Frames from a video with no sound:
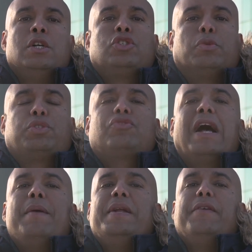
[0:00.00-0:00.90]

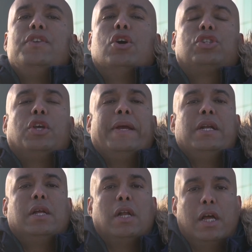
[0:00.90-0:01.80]
subscribing if you're not
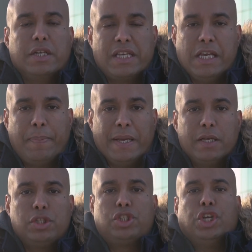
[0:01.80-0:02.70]
doing, and keep it
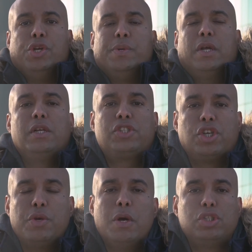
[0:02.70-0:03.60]
tuned
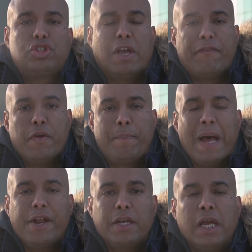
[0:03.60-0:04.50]
to Stretford
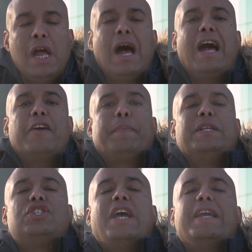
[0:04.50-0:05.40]
Paddock. I've
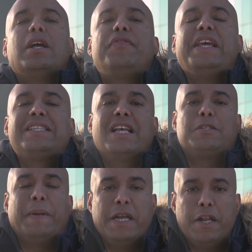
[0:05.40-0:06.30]
been Jay. This
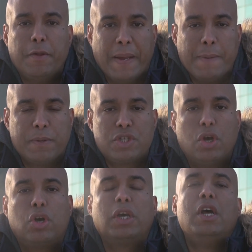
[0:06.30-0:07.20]
has been The Paper
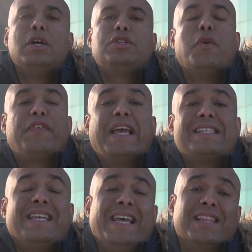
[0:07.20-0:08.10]
Talk. Don't
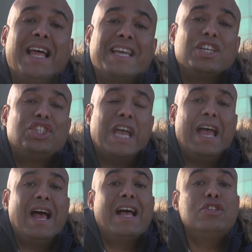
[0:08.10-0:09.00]
forget to hit like,
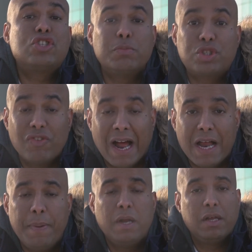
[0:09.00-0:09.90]
share and
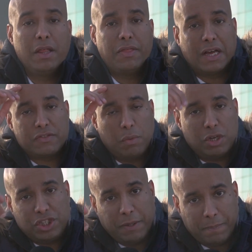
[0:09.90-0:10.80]
subscribe. Thanks for
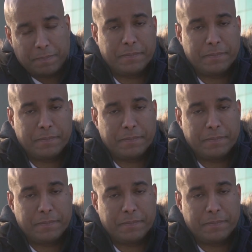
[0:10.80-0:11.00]
watching.